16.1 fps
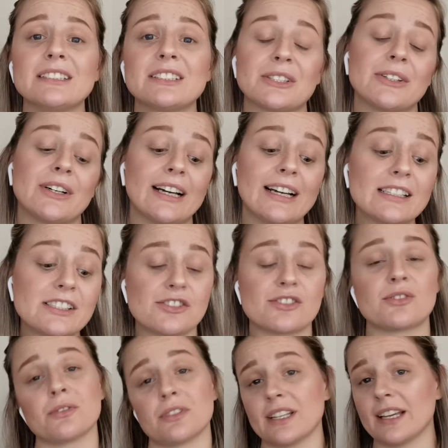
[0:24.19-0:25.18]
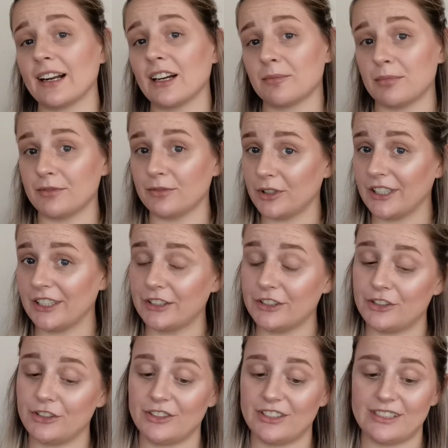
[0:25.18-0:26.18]
So I had to sort that out before I could
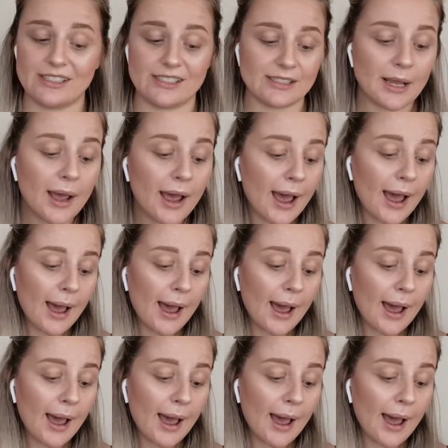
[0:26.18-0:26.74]
do this.